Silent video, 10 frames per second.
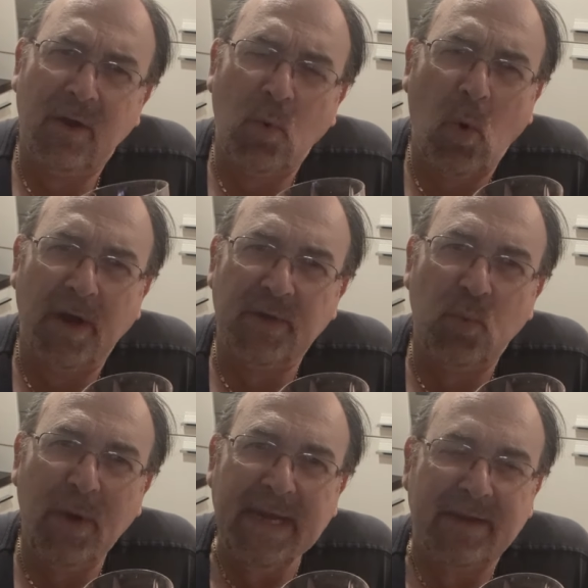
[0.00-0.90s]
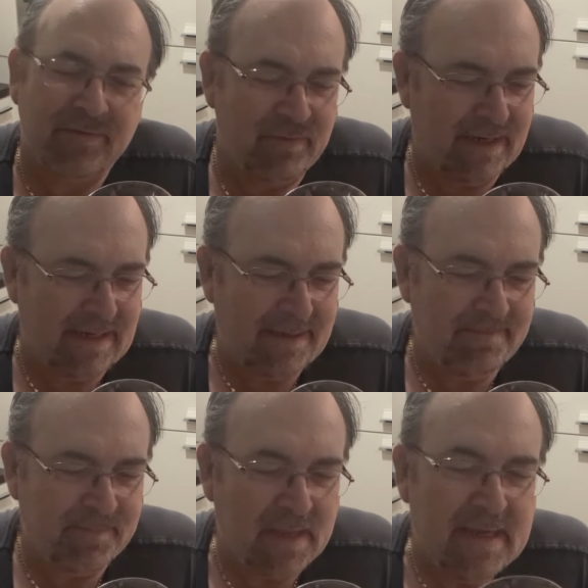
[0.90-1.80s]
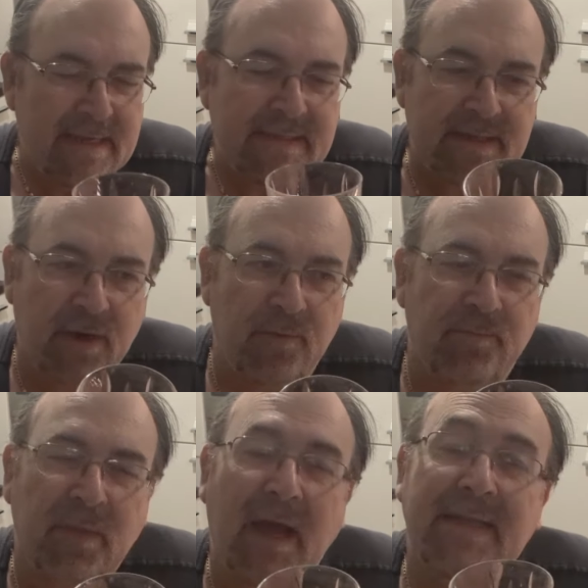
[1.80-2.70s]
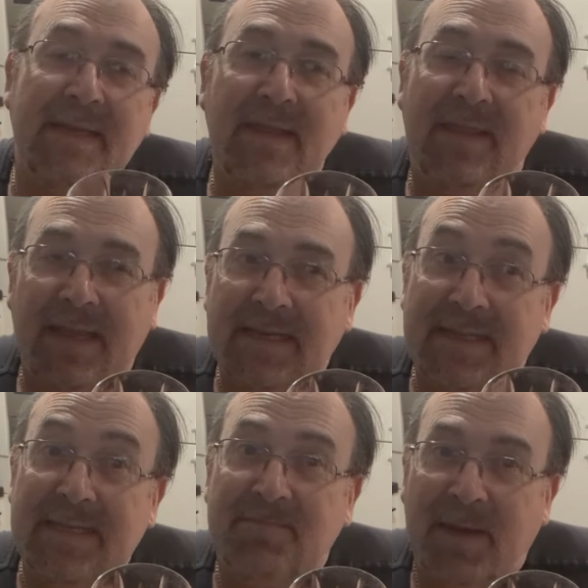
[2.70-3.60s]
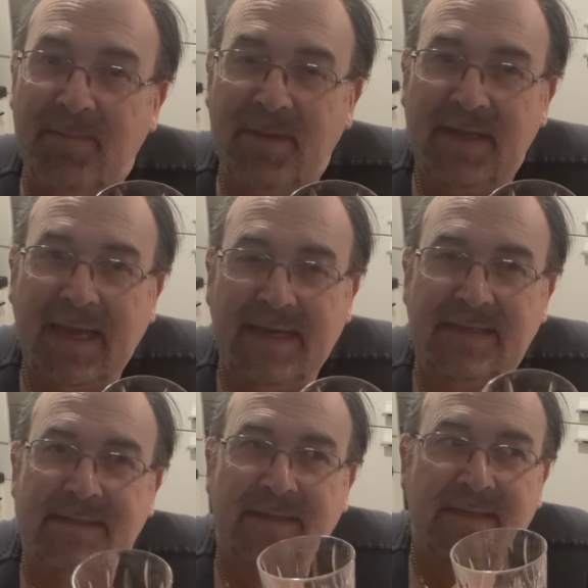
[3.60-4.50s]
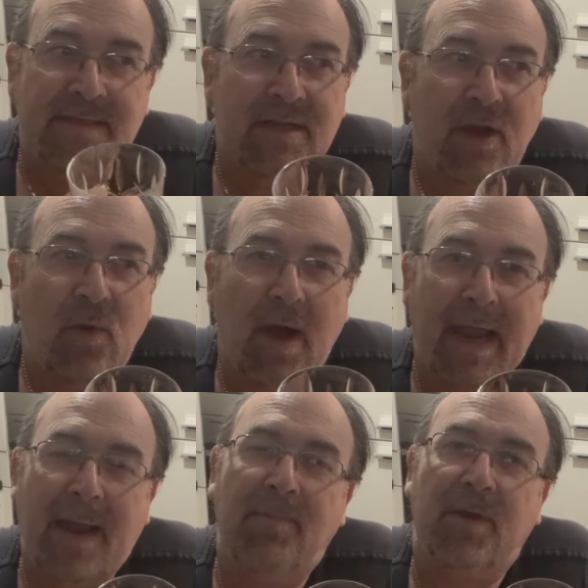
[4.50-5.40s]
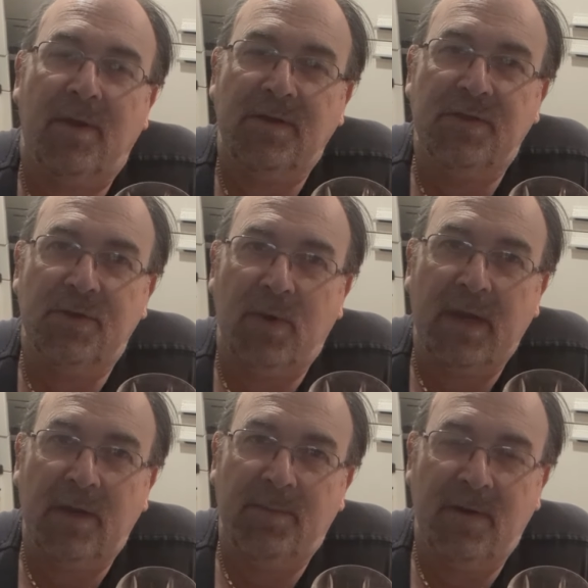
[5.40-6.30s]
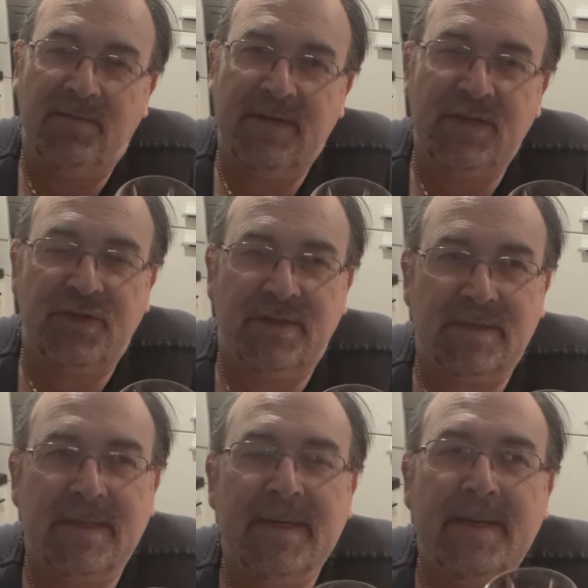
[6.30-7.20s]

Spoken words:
quite weak, really. So I did think this may be the case, so I am going to do a couple of additions.